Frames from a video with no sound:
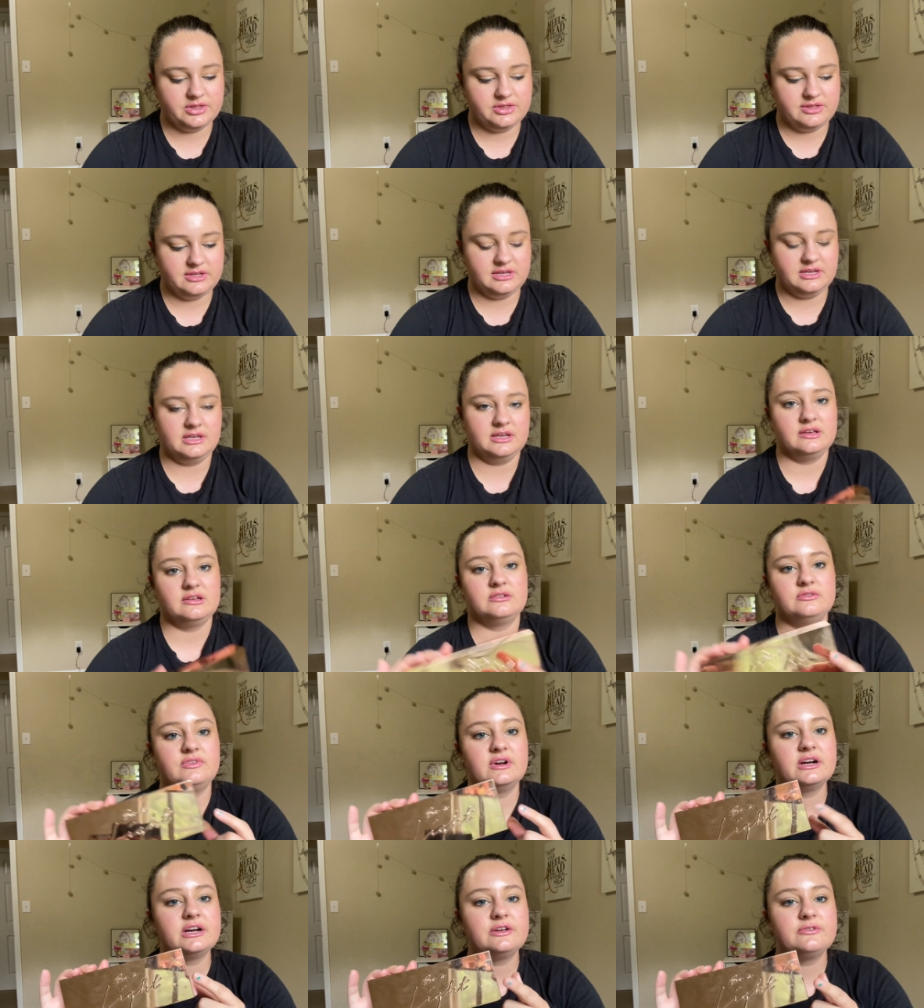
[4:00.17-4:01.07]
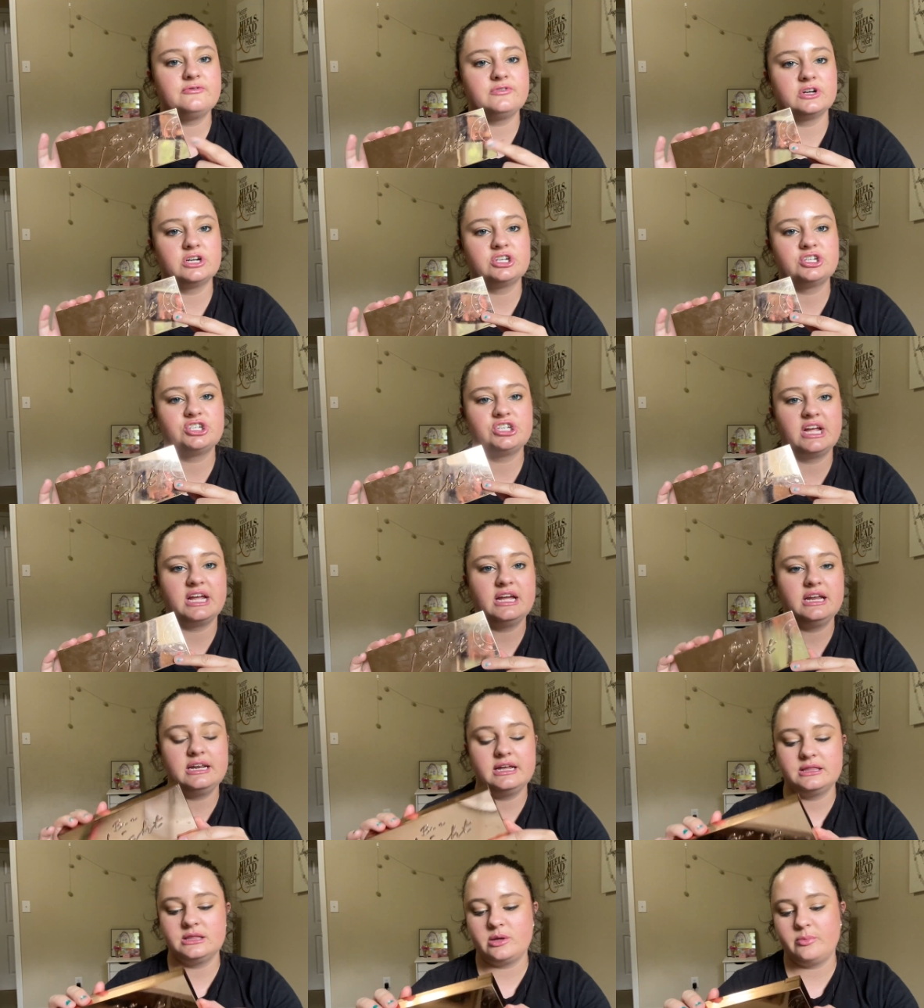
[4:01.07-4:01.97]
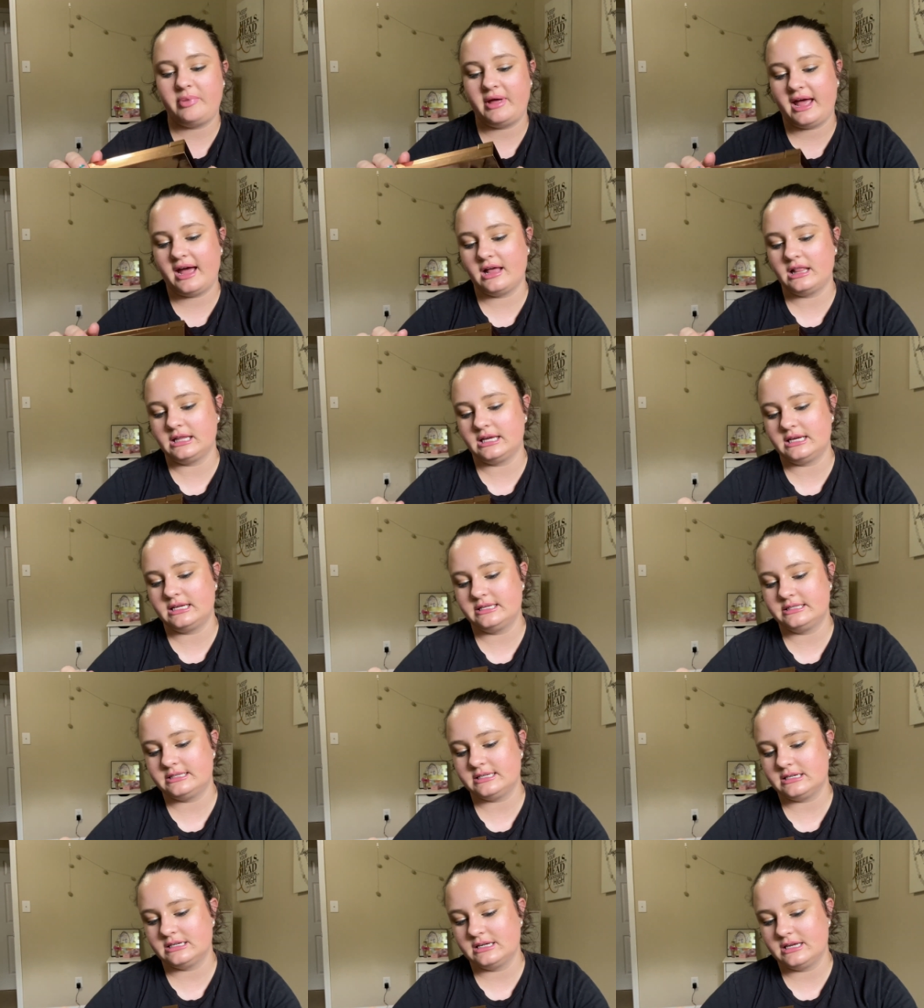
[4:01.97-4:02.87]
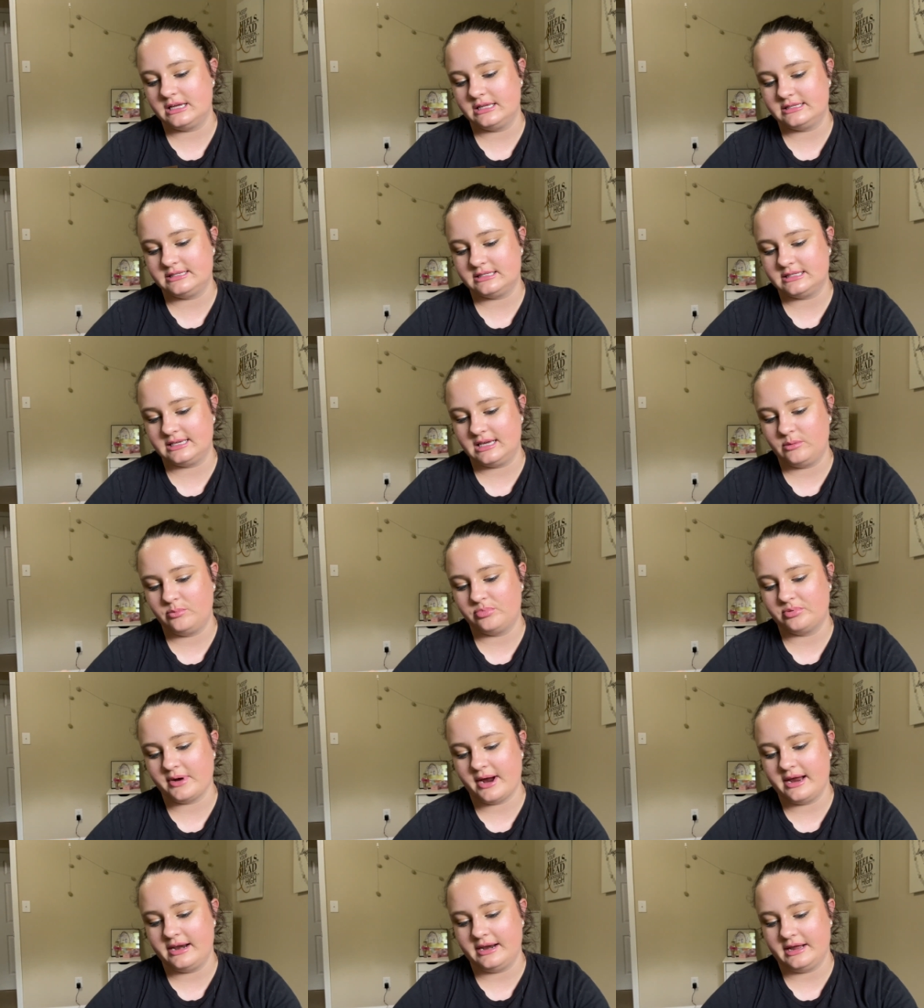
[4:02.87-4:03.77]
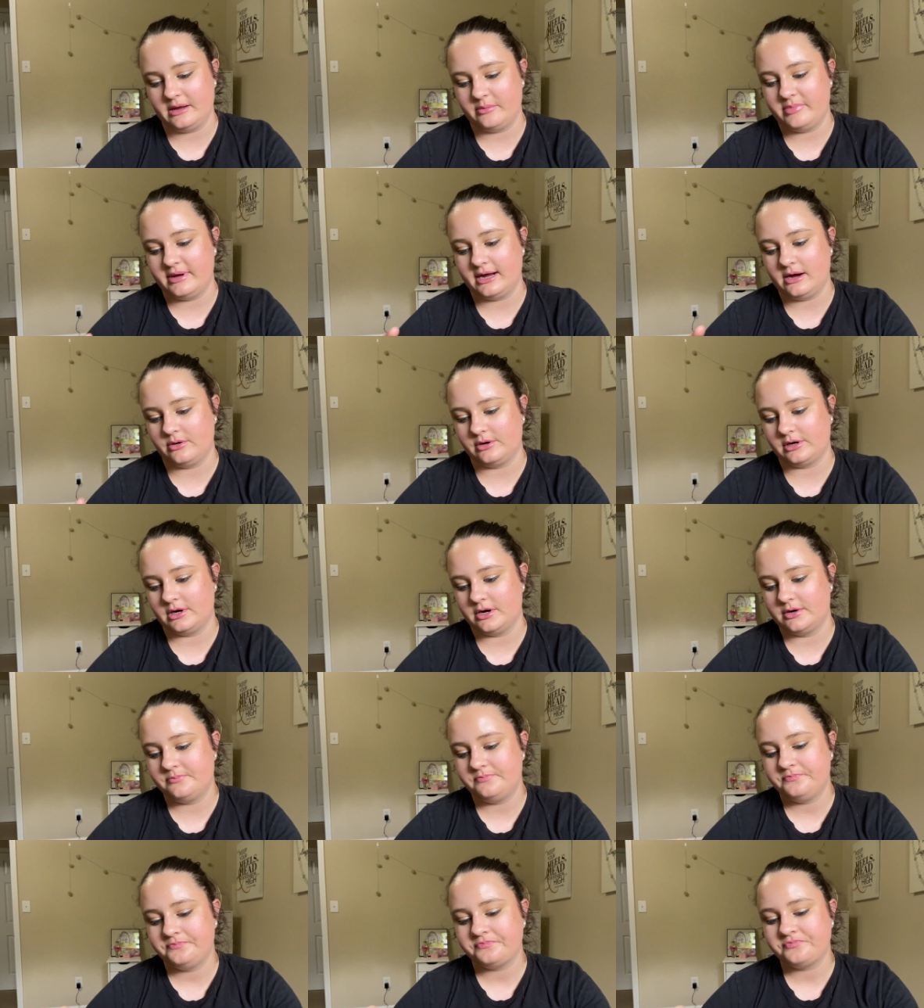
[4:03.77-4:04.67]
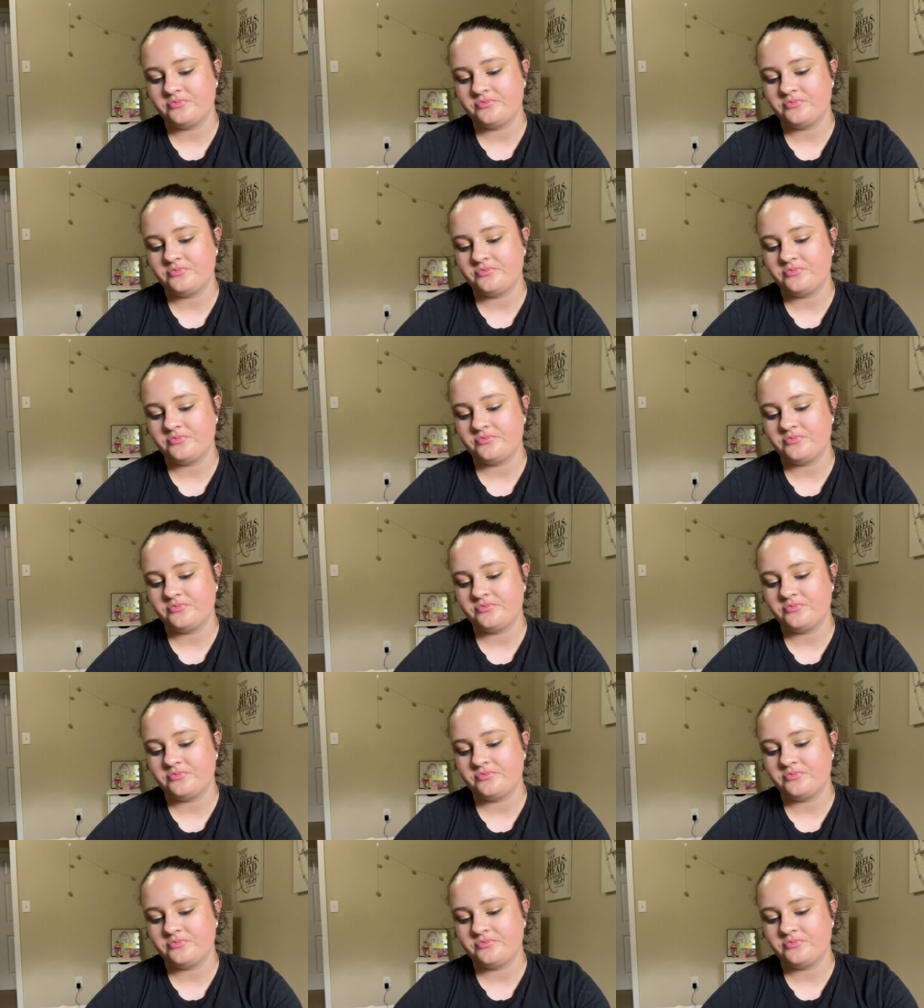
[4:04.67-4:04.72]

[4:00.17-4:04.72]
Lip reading: the very first shade in the palette. It's the brightening powder.